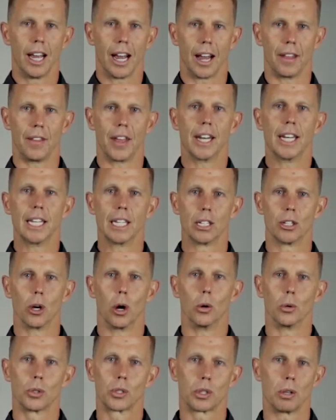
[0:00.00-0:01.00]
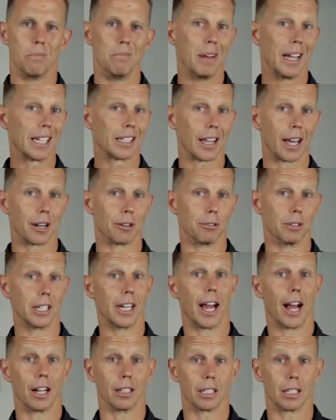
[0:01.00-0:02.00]
And then he goes to make that a
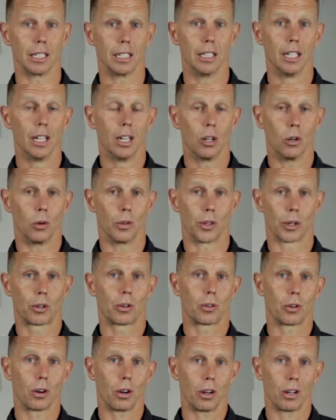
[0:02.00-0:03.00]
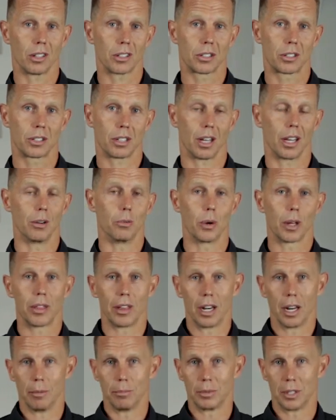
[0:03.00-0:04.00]
reality on the cross and
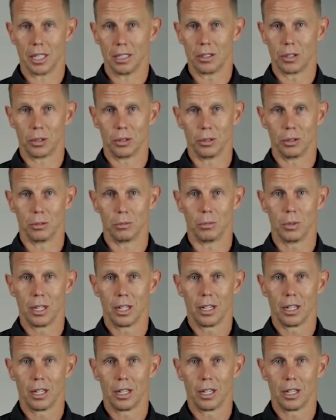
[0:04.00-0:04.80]
with an empty tomb.